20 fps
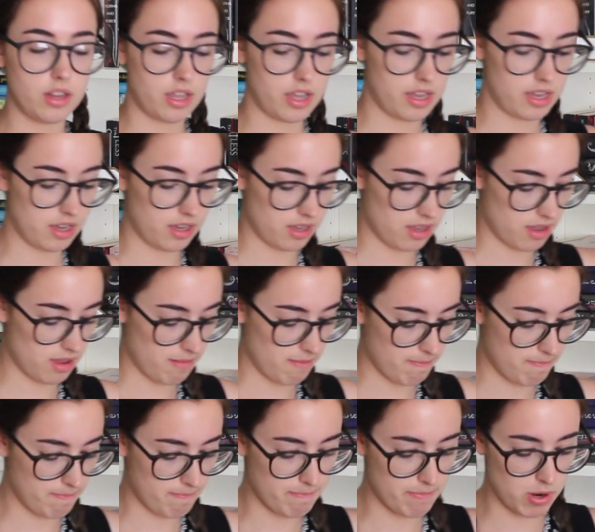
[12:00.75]
like
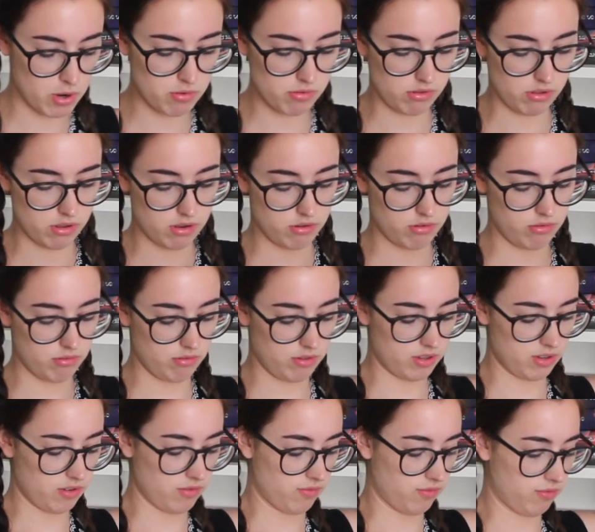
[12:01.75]
boatloads
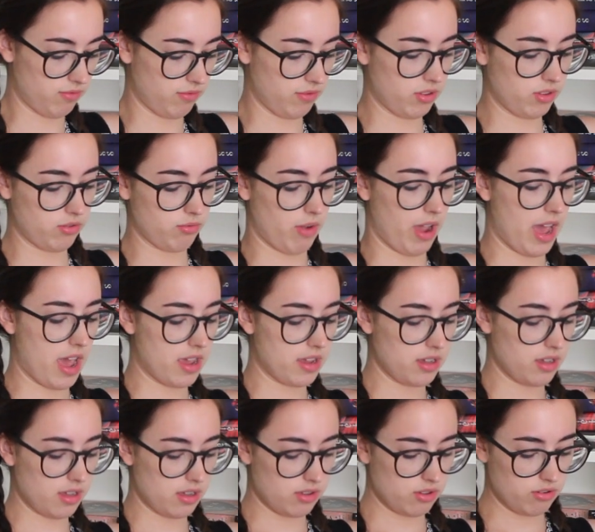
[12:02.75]
of
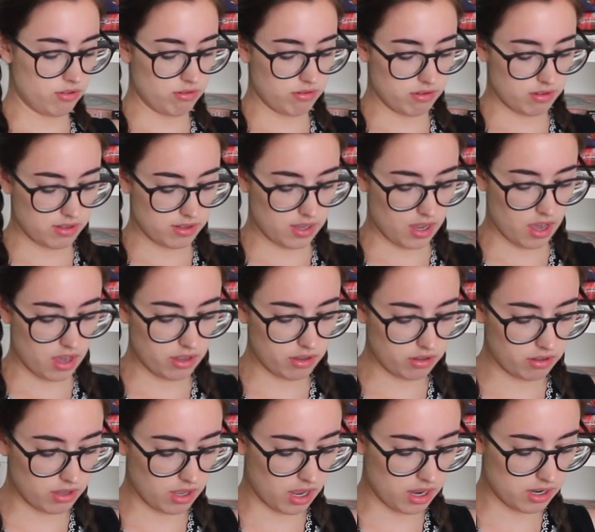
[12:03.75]
swag as you can
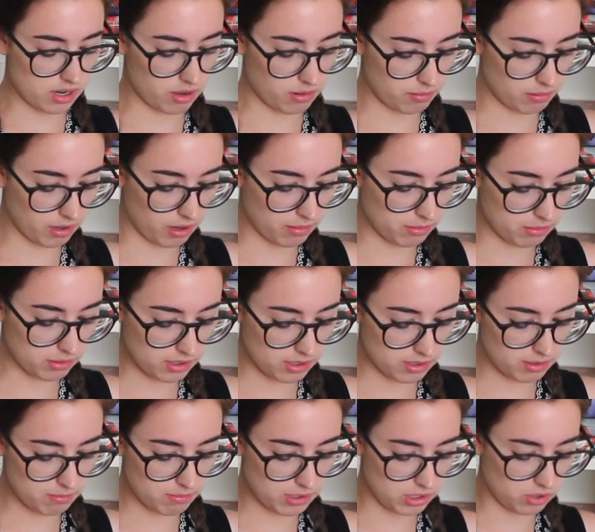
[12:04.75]
tell and I'll
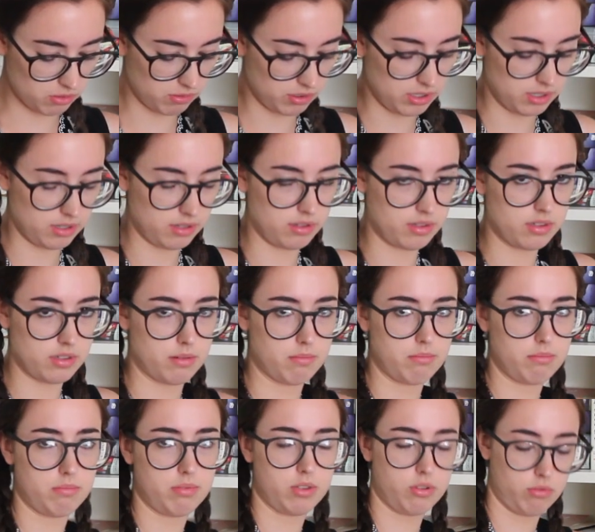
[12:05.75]
probably be doing
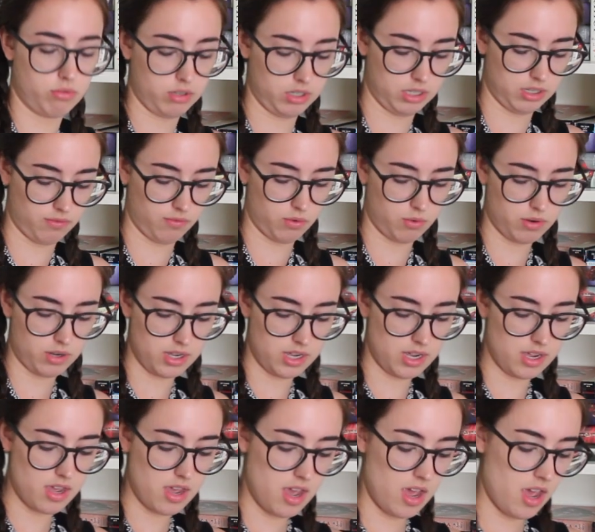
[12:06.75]
some sort of
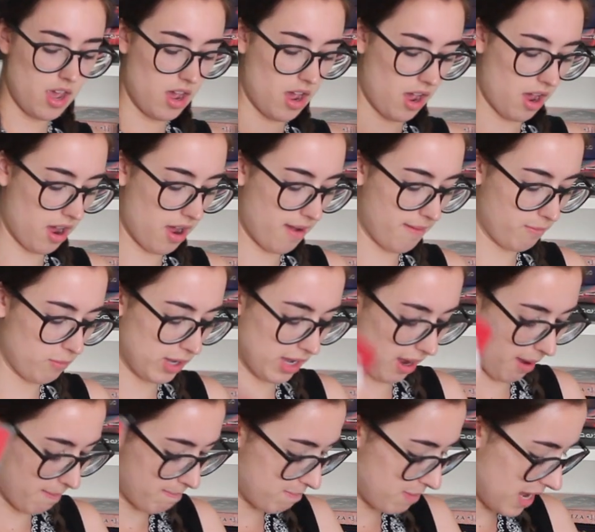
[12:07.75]
giveaway. Um, we
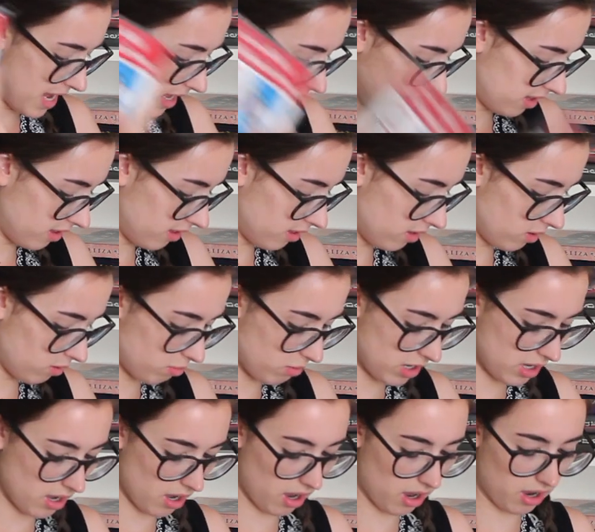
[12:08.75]
got pins,
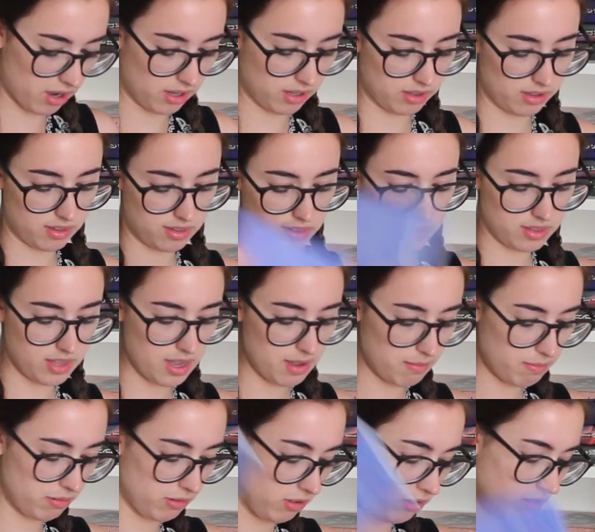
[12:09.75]
we got
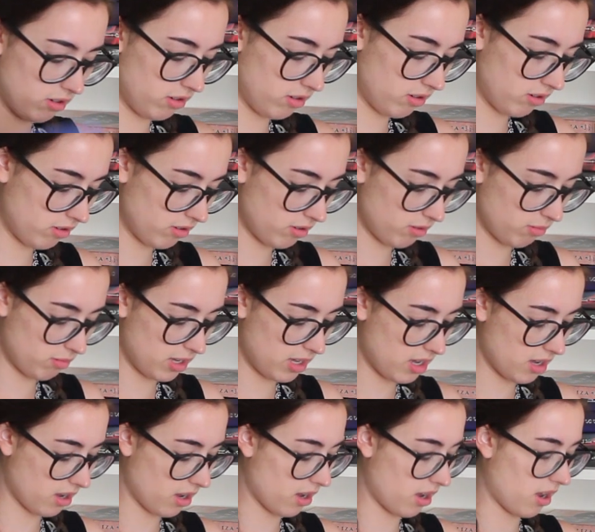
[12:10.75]
samplers, we
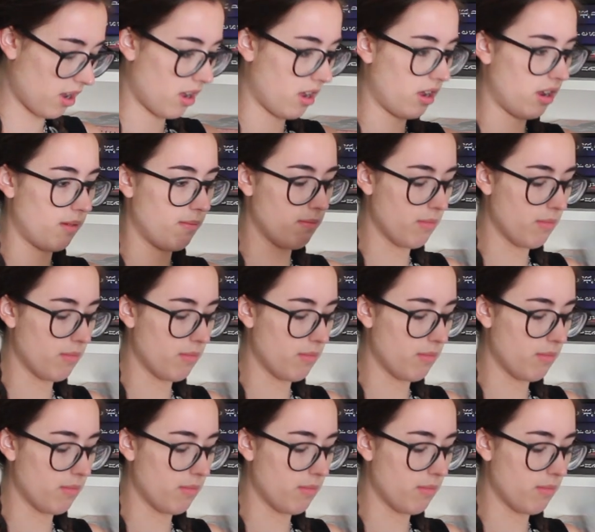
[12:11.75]
got